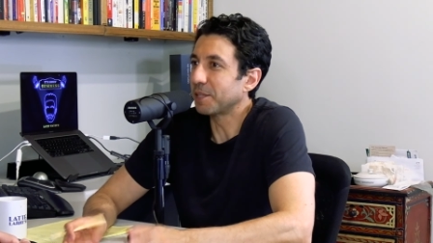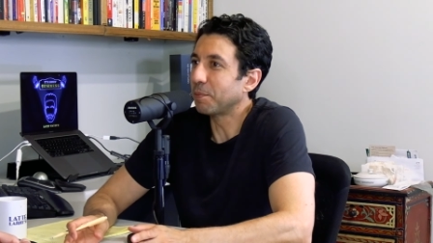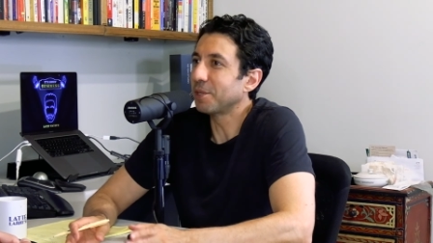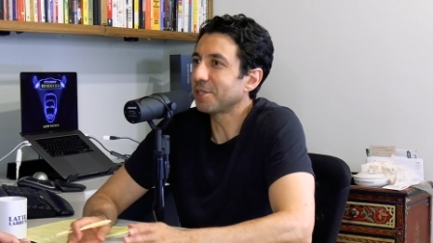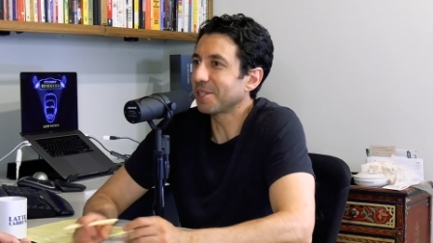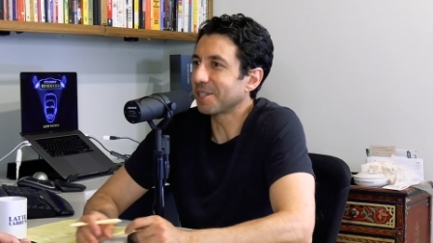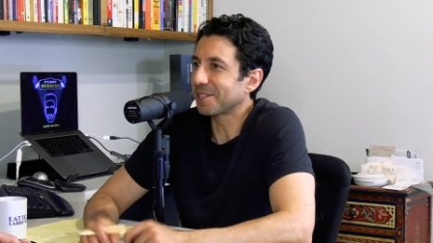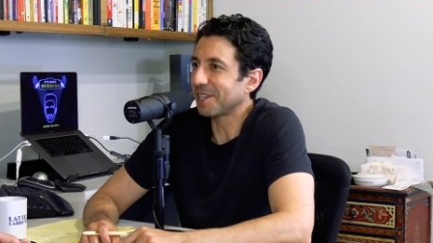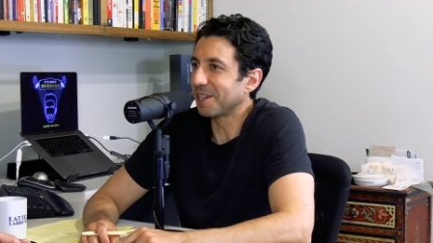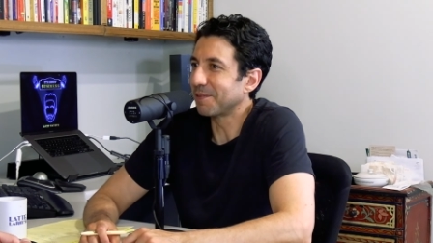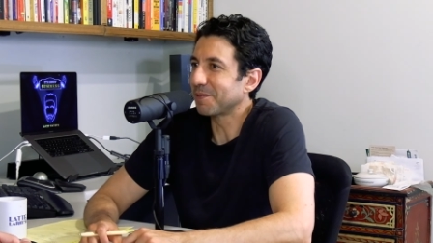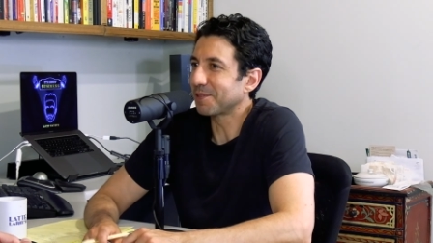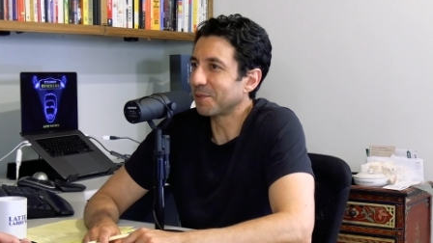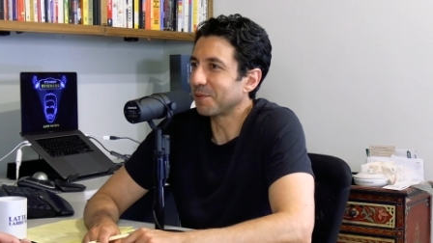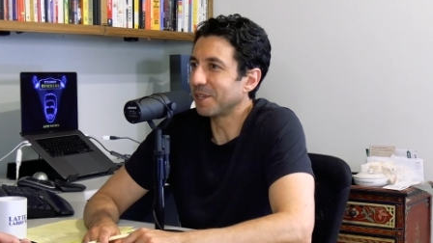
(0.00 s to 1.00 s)
to push
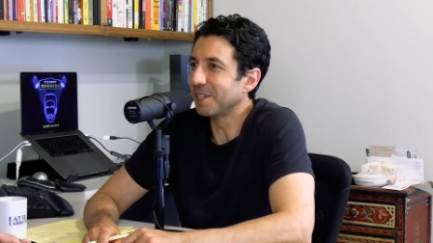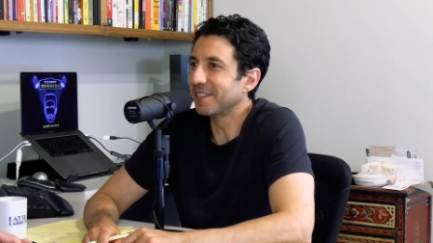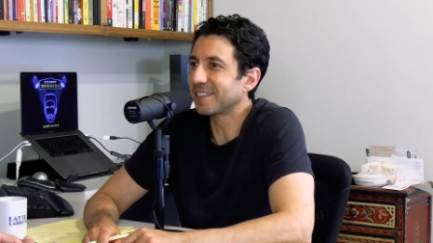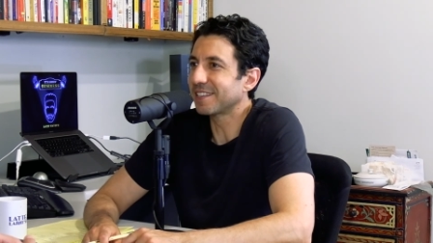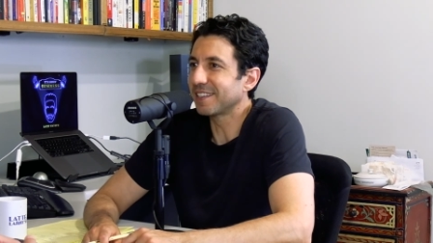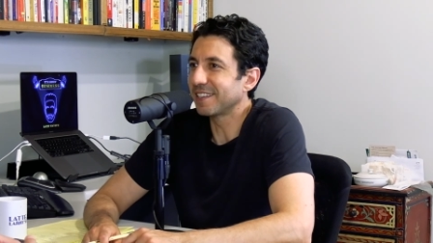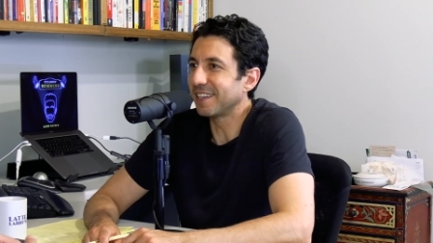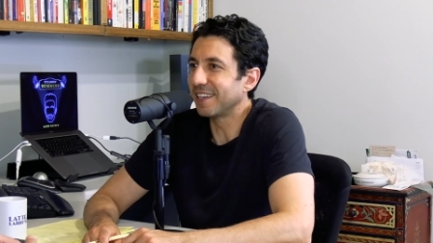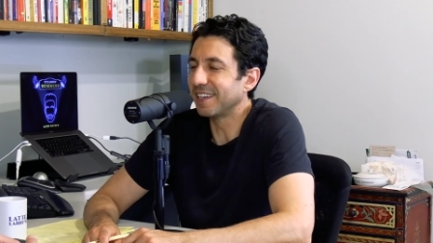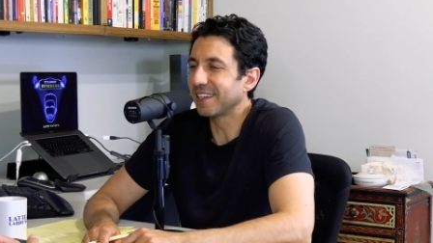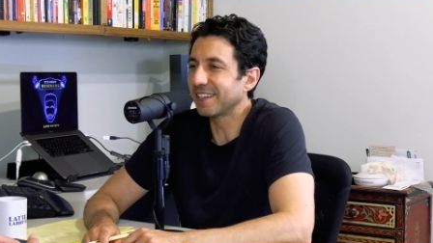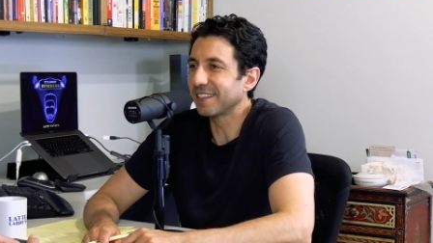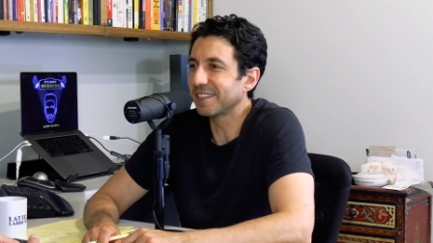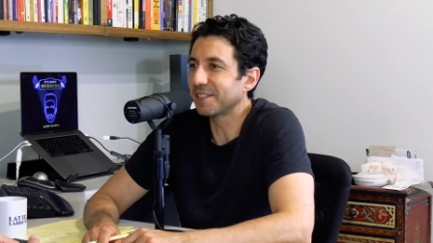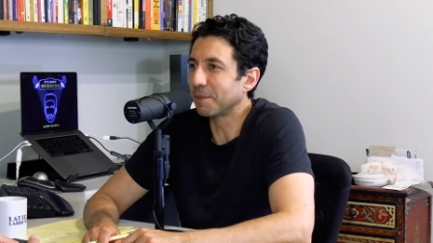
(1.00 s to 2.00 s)
ourselves to reach
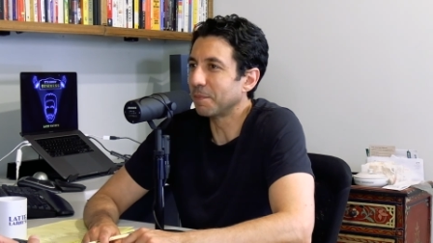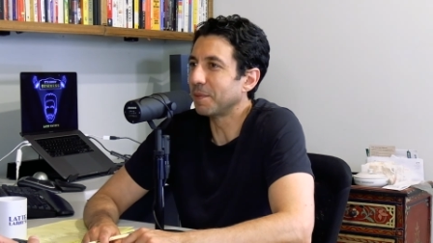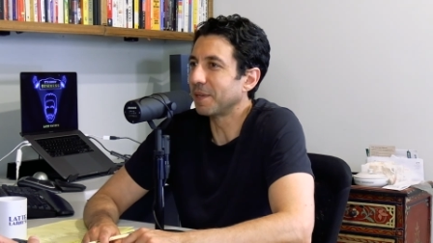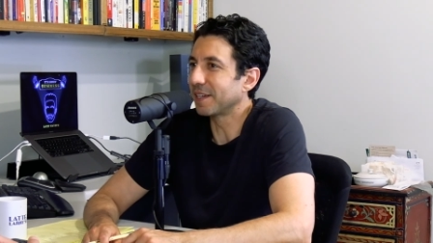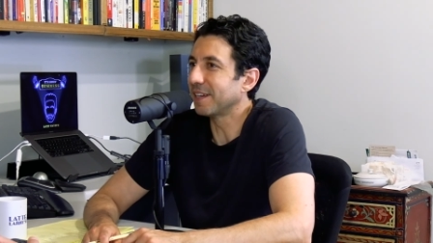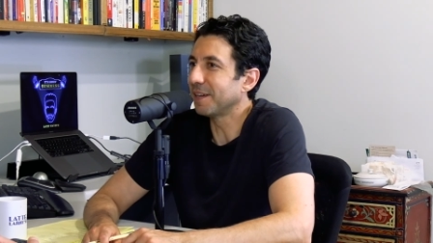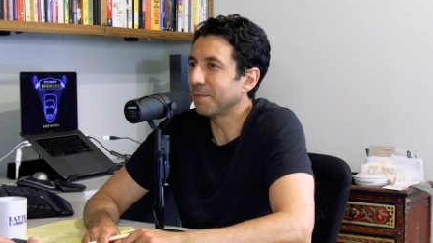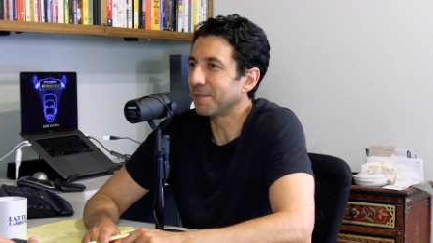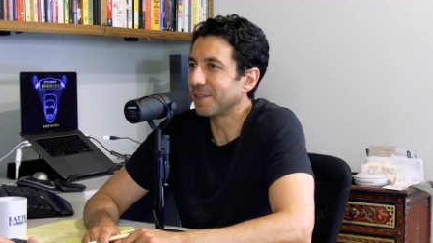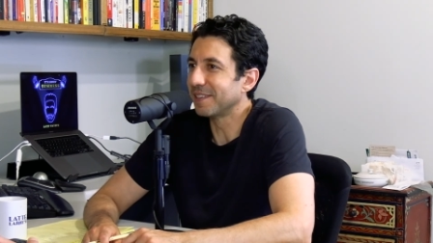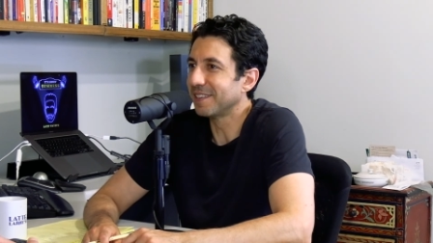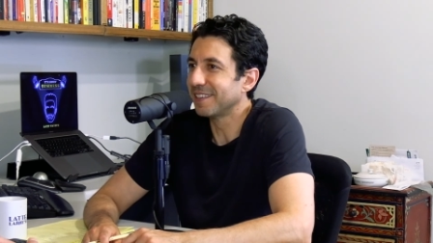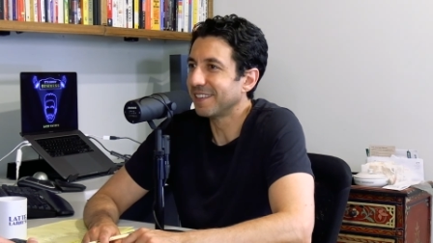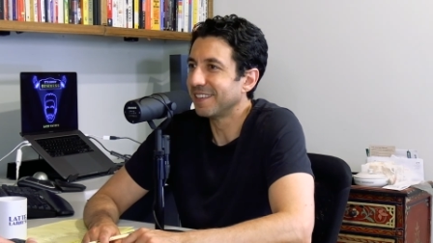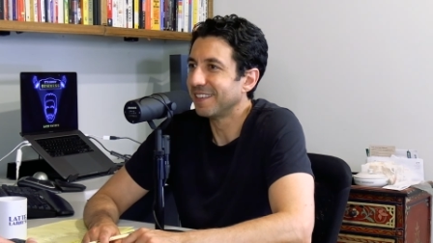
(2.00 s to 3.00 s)
like some big number.